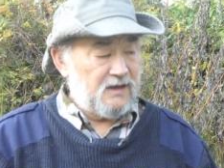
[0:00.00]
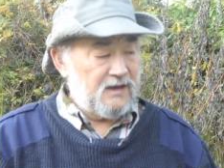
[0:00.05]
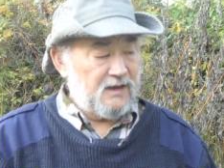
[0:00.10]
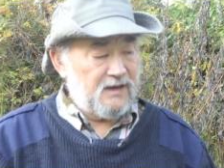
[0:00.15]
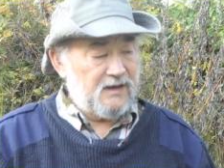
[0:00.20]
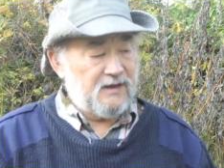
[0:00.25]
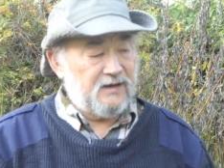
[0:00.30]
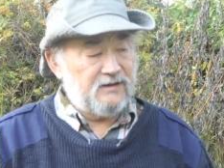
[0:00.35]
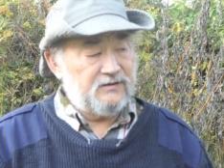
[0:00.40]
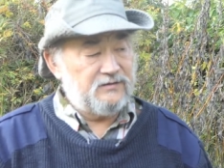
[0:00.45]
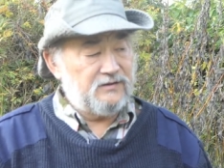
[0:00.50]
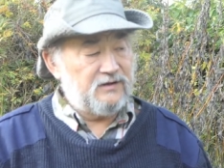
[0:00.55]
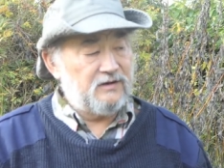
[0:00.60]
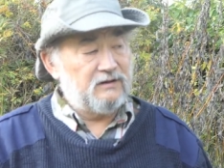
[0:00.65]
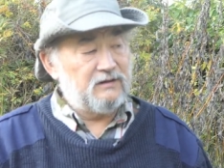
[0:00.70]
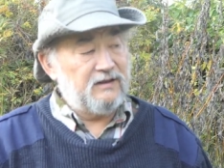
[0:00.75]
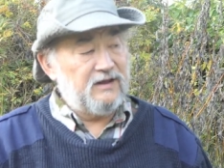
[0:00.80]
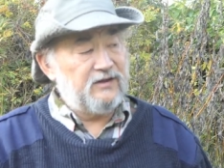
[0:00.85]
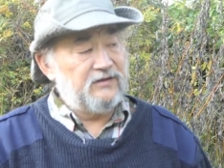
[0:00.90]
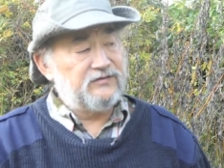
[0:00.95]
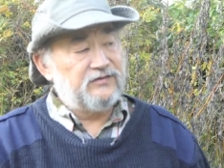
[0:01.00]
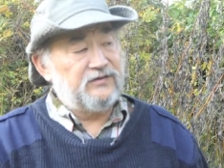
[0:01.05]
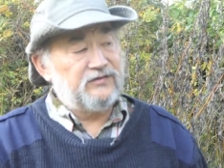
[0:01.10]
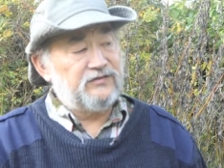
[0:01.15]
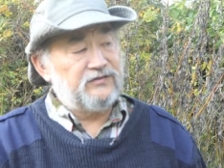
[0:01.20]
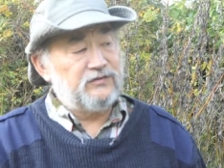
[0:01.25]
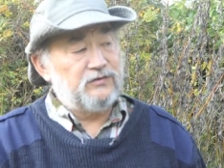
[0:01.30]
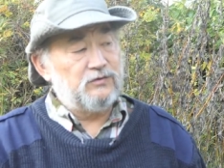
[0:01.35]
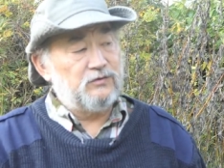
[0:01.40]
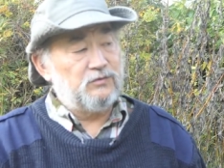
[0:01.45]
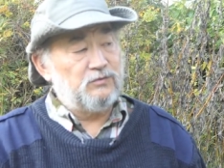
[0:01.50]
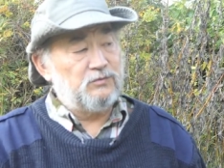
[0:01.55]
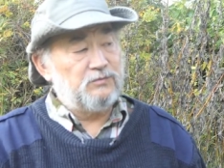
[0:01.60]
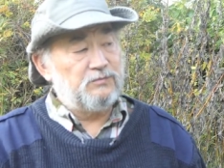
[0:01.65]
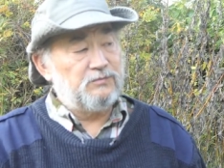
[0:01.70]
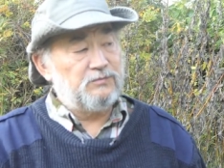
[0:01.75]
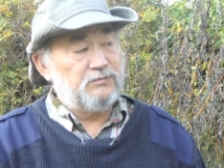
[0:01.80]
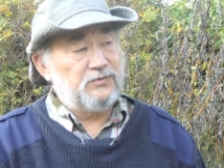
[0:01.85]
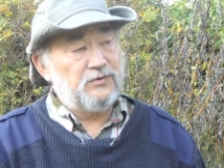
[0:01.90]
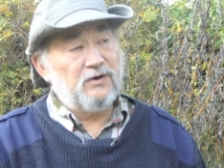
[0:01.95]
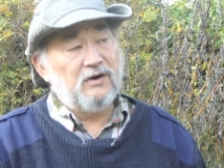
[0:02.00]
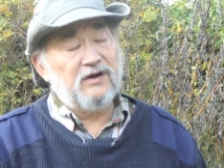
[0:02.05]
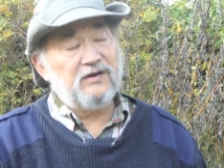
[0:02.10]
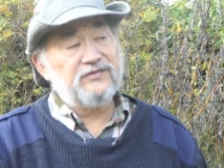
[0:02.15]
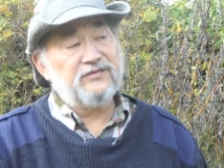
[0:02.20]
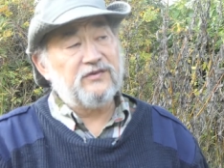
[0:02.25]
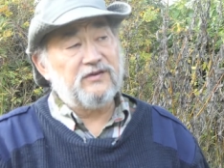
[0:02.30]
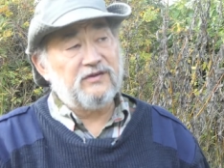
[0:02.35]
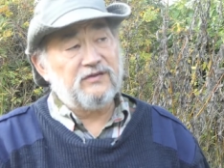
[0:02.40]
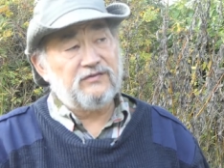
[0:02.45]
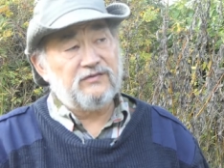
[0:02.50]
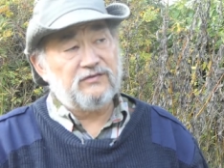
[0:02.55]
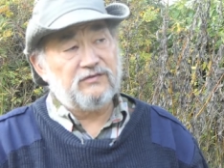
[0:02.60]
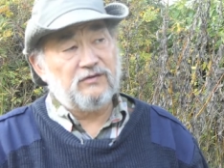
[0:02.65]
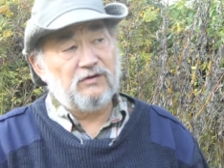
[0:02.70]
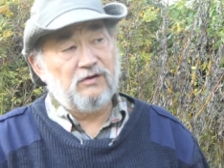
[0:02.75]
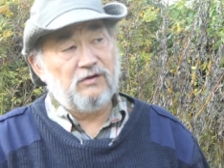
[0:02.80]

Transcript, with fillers: And it allows us to process